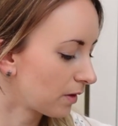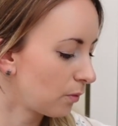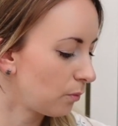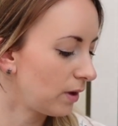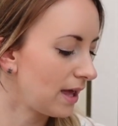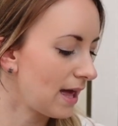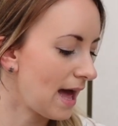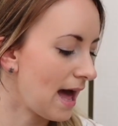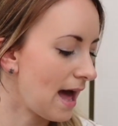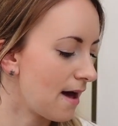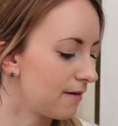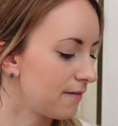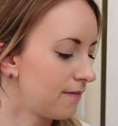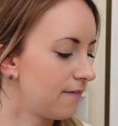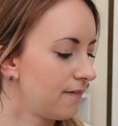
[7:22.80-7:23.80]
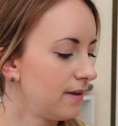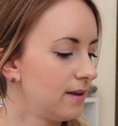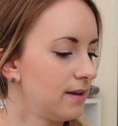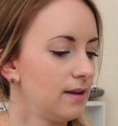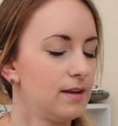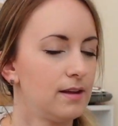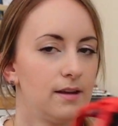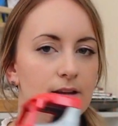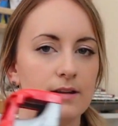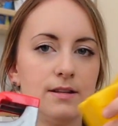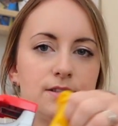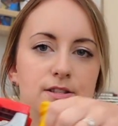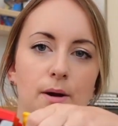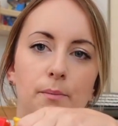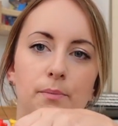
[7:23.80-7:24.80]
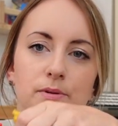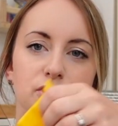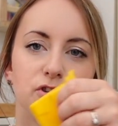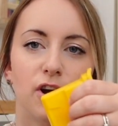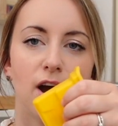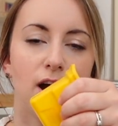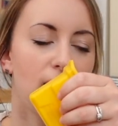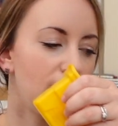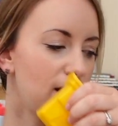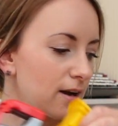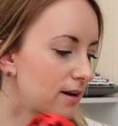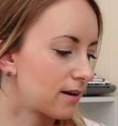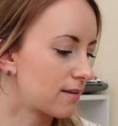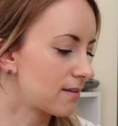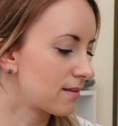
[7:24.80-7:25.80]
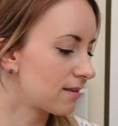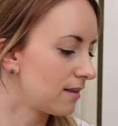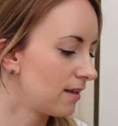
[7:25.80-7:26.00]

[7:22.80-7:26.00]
We have dumper trucks.